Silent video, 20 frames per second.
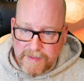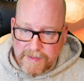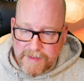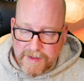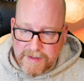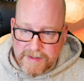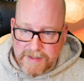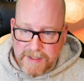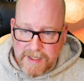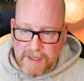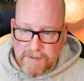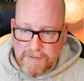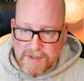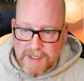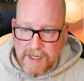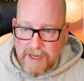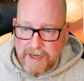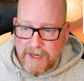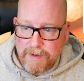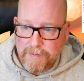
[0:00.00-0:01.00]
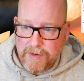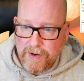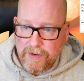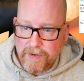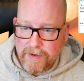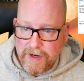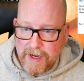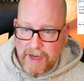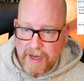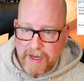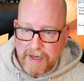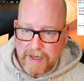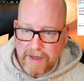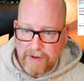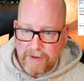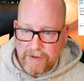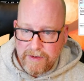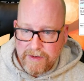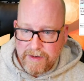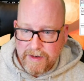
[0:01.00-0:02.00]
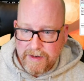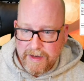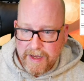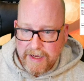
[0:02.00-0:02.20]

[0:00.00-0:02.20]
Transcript: this seems like a mode I could